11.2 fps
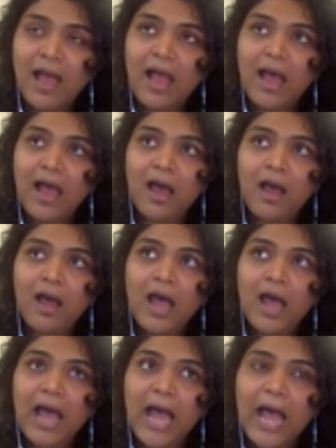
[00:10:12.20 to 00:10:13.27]
uh,
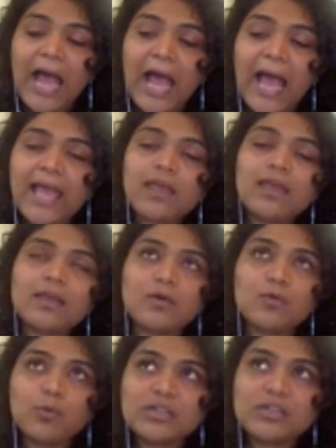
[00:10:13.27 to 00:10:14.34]
I
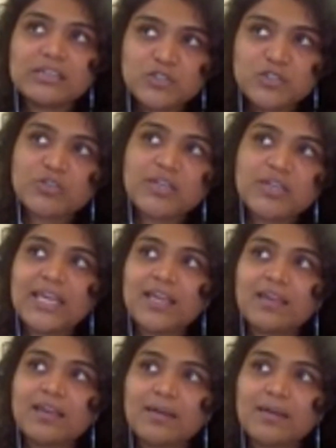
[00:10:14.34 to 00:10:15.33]
would literally,